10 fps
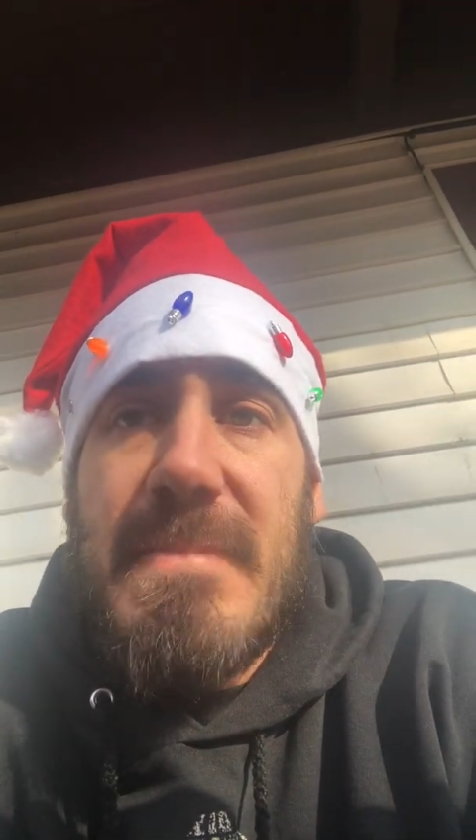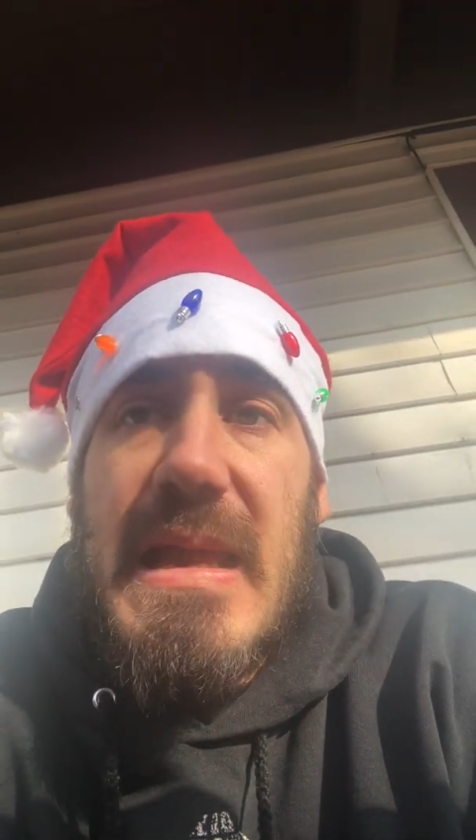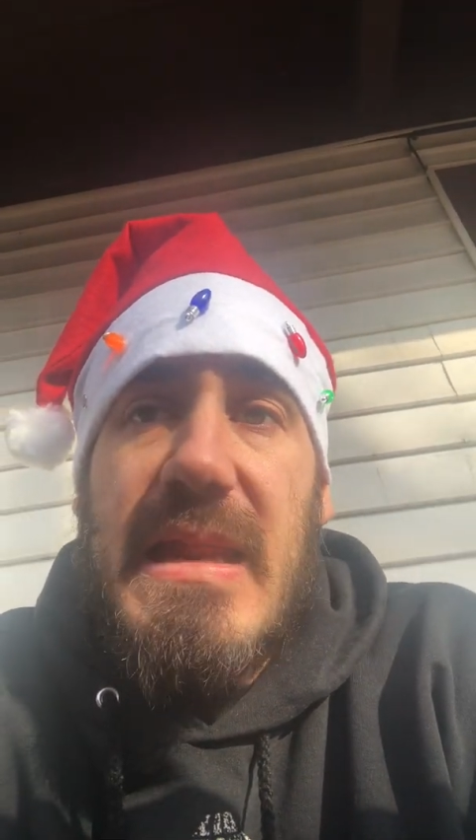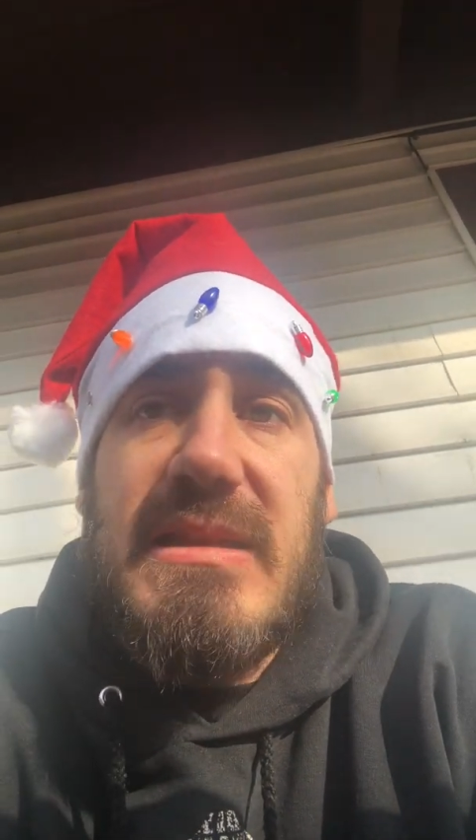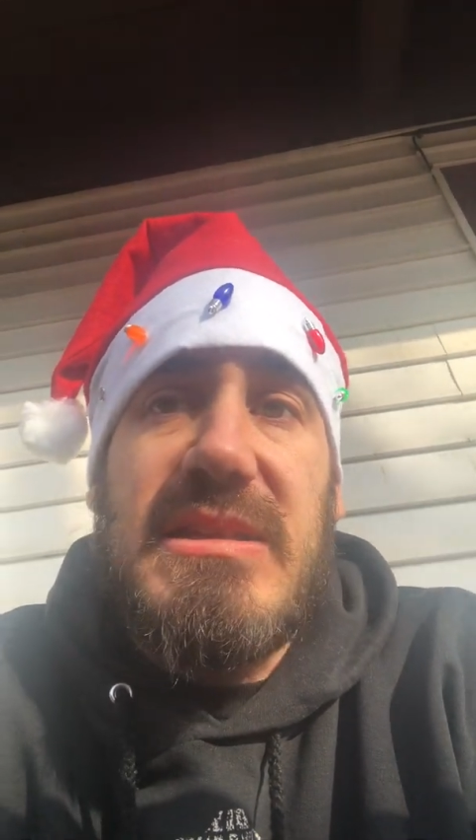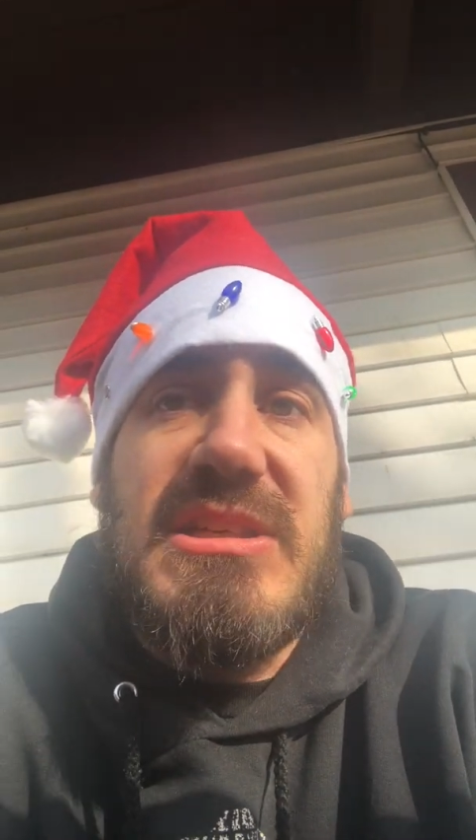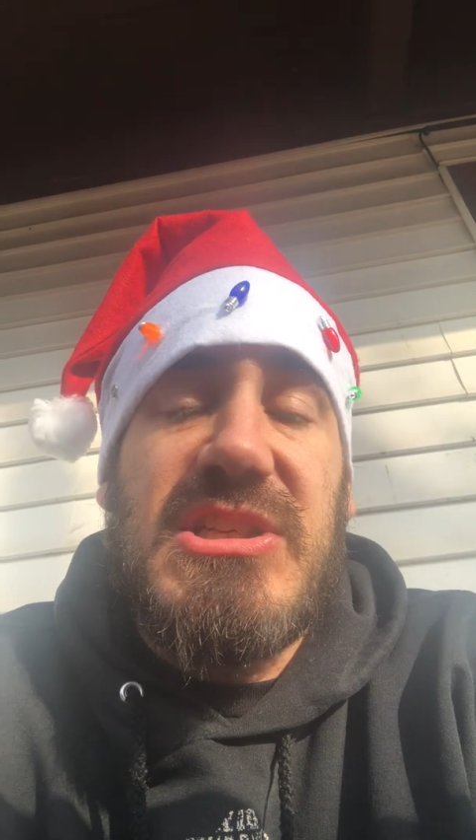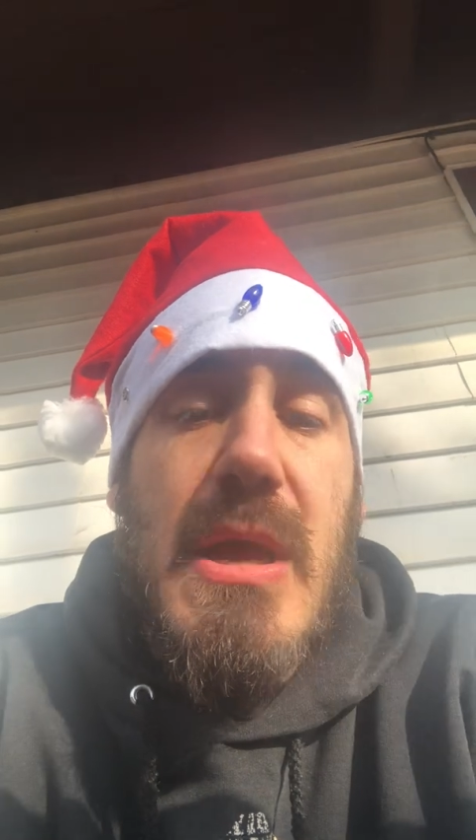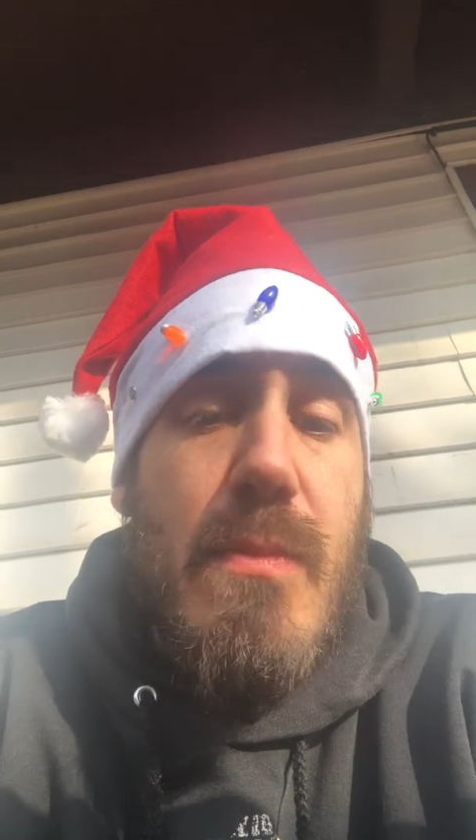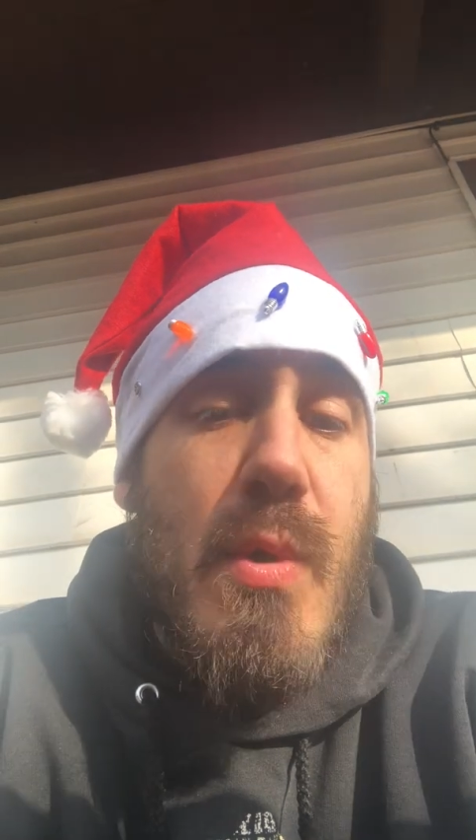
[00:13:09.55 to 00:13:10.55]
and it's a
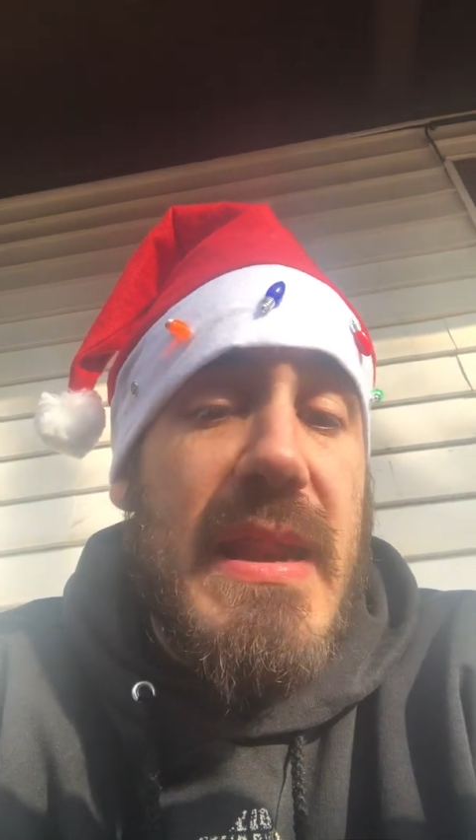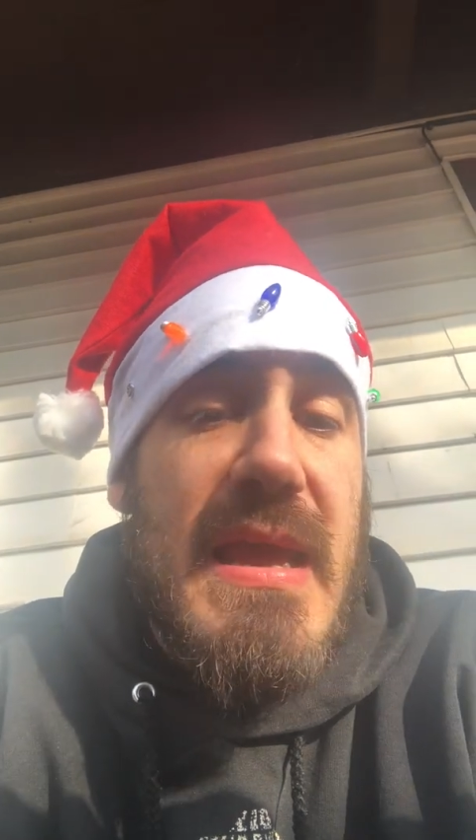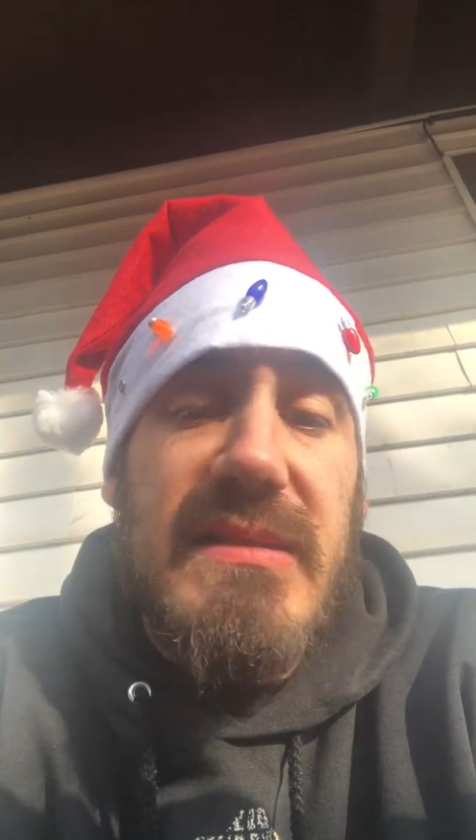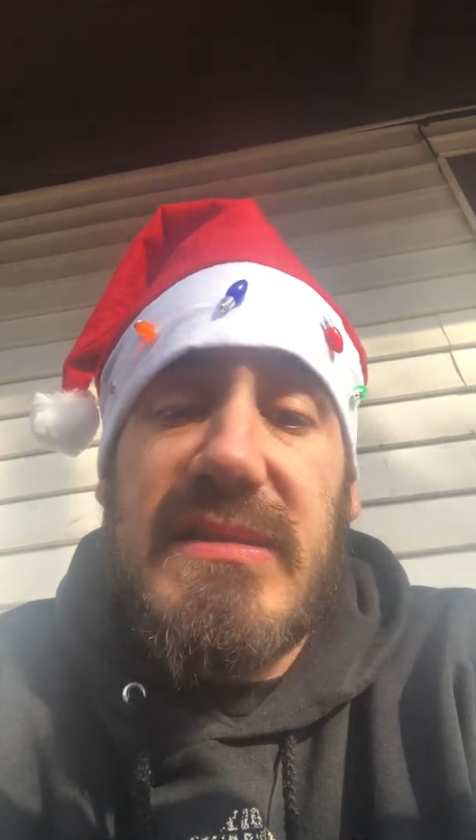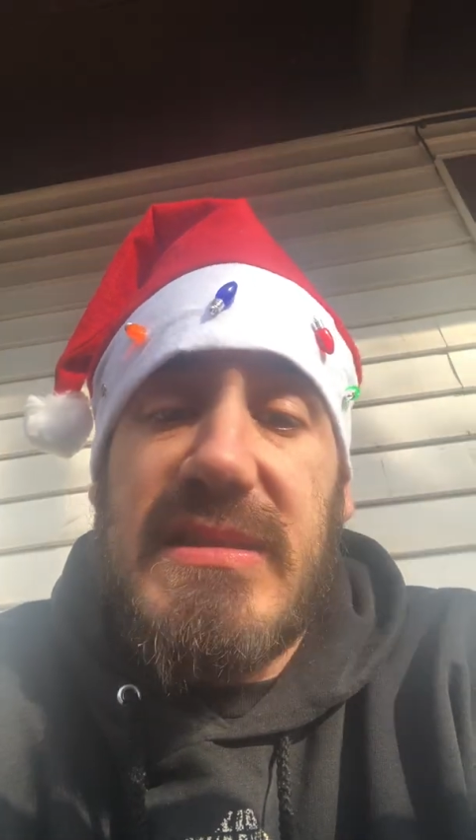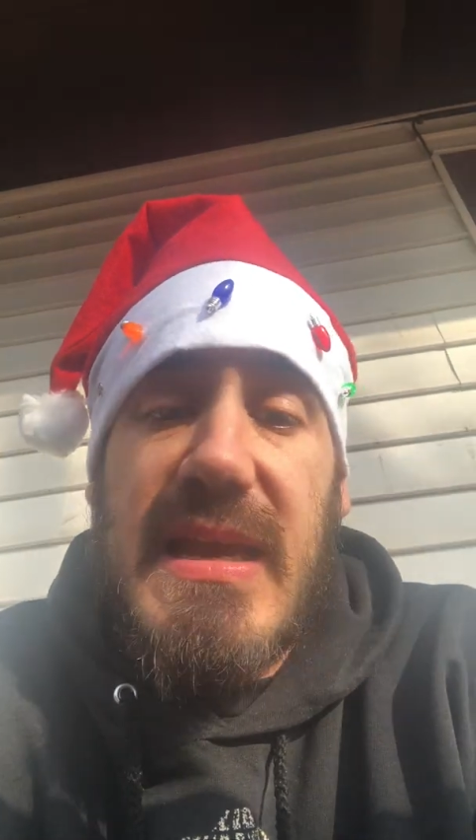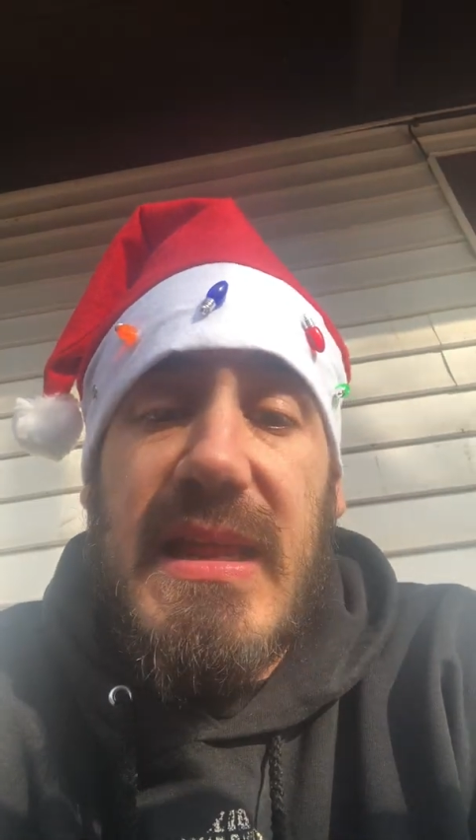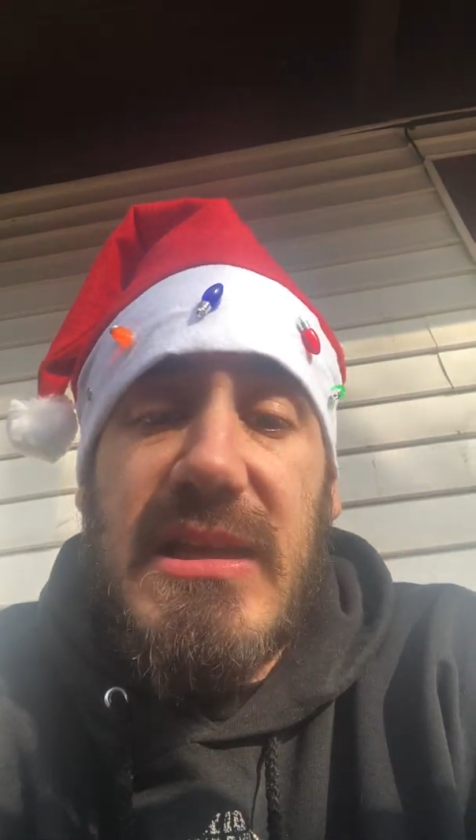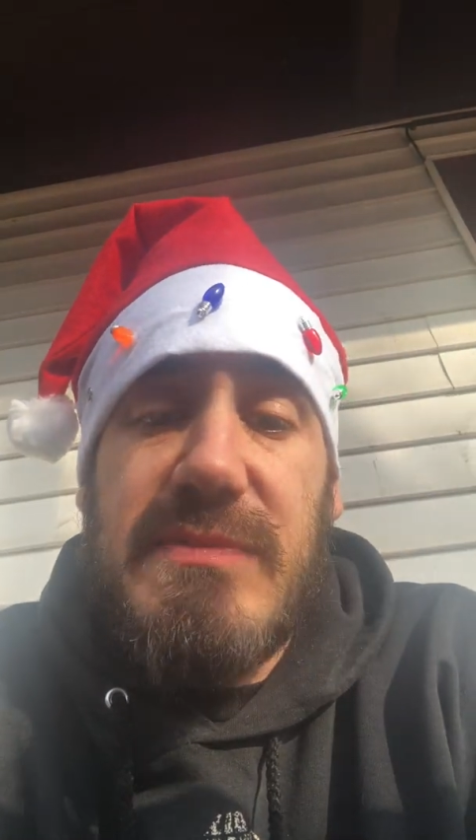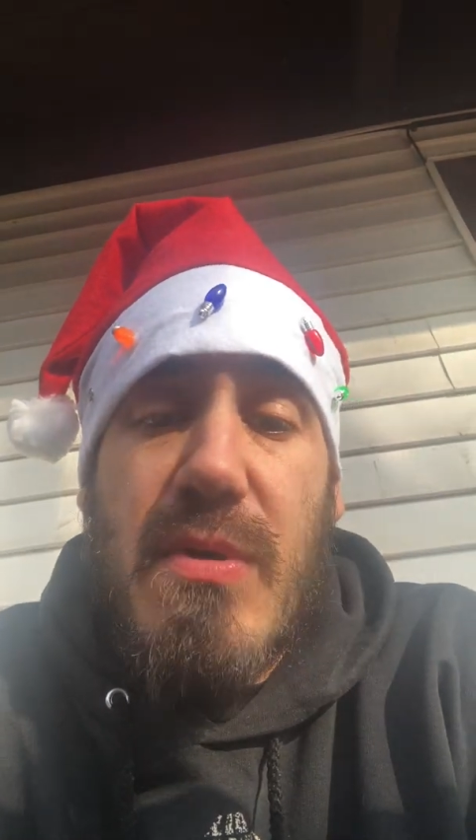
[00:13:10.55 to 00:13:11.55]
somewhat
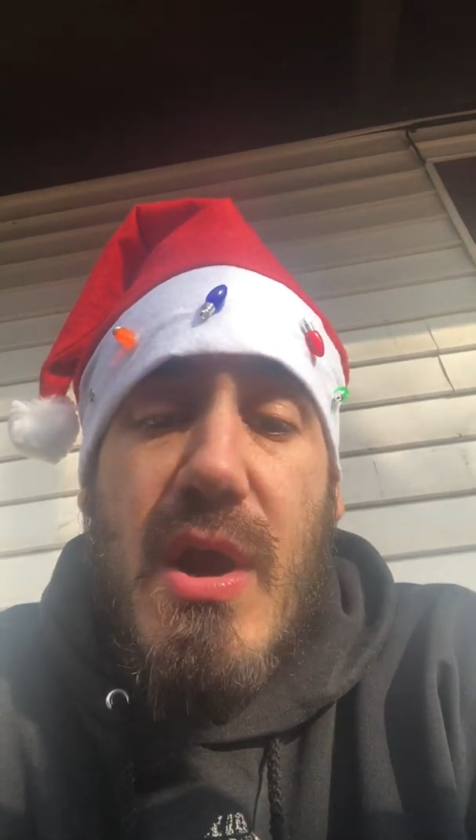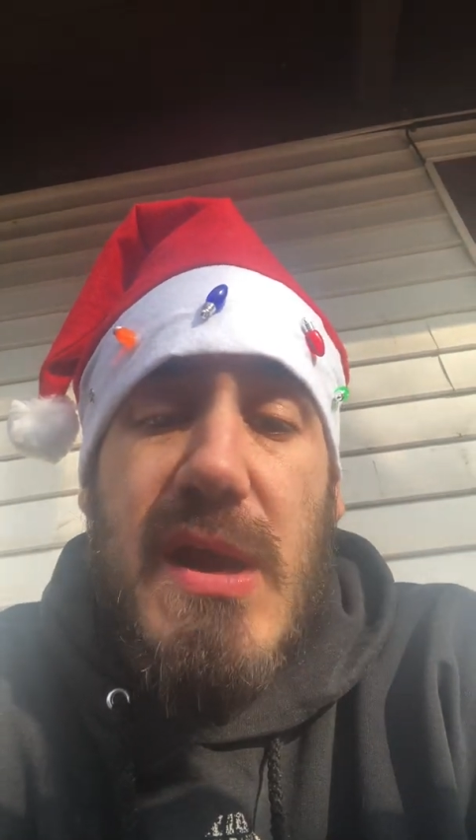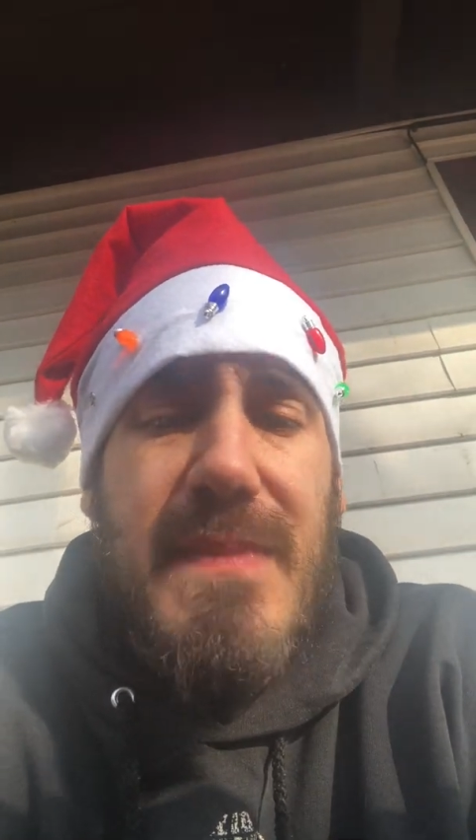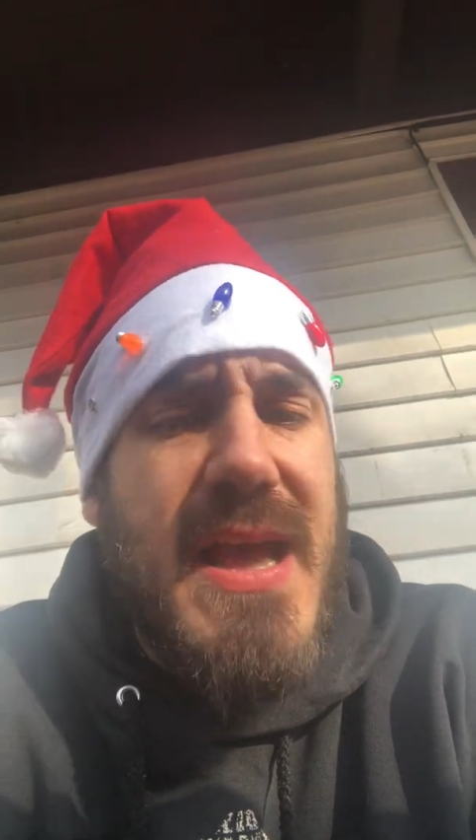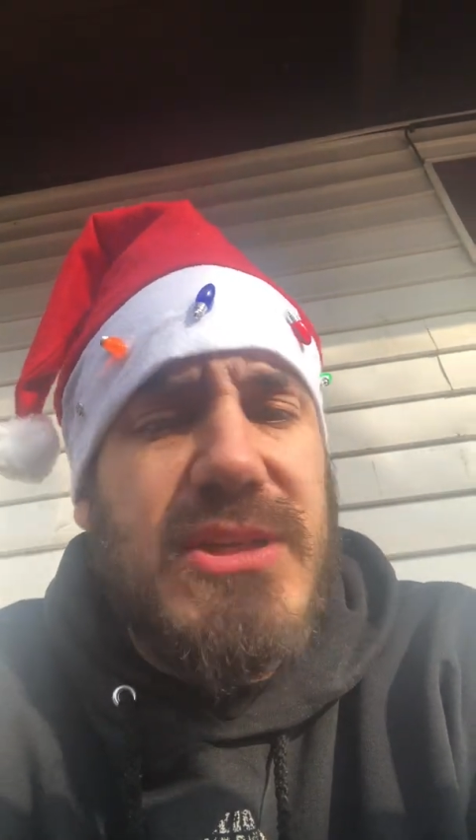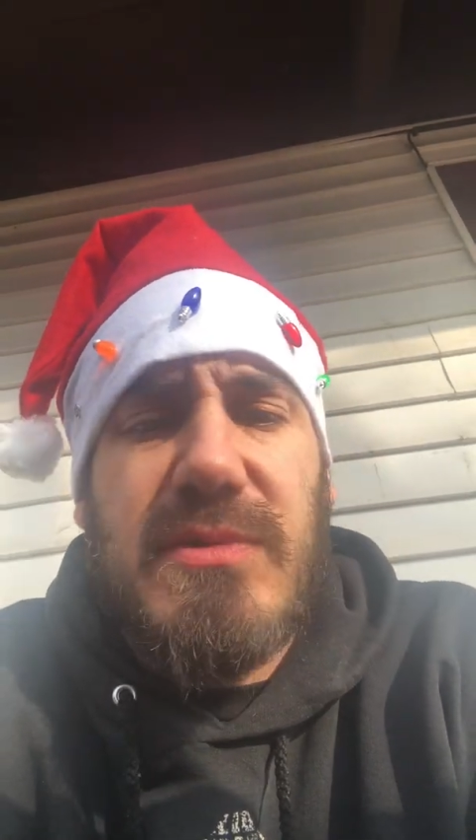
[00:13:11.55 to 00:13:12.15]
entertaining sparring match,